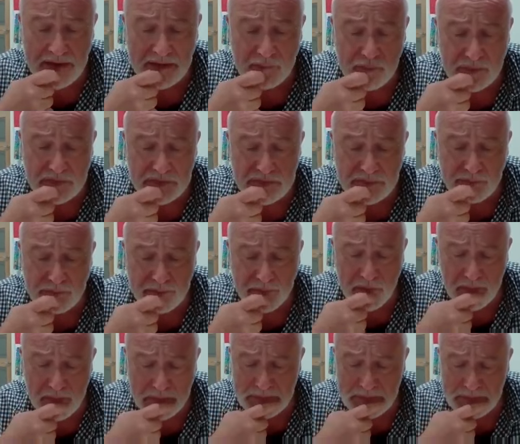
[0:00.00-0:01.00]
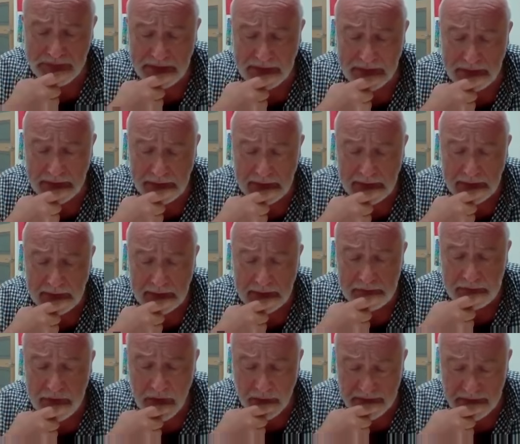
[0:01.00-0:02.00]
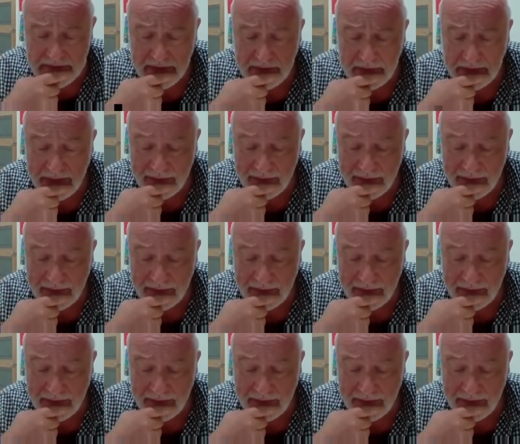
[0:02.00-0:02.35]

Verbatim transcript: he would probably not,